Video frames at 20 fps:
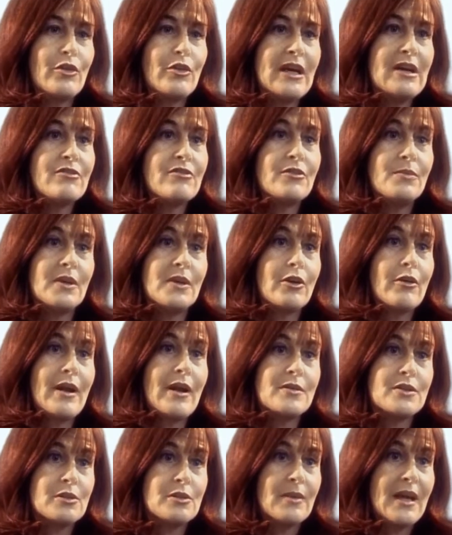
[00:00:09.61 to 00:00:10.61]
Greener from the
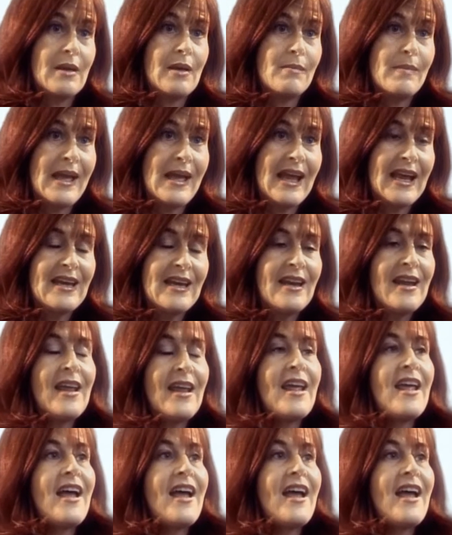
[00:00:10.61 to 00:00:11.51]
Ground Up campaign.